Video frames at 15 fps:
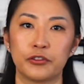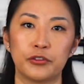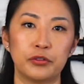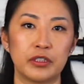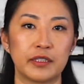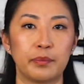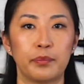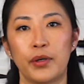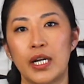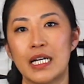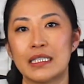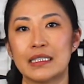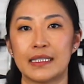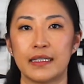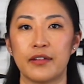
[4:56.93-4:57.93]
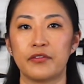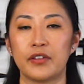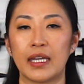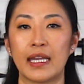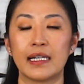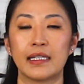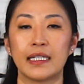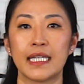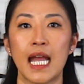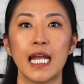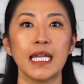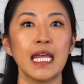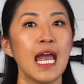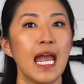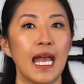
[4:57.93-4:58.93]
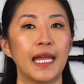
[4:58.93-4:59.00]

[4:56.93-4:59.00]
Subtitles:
fruits, breads, and everything like that.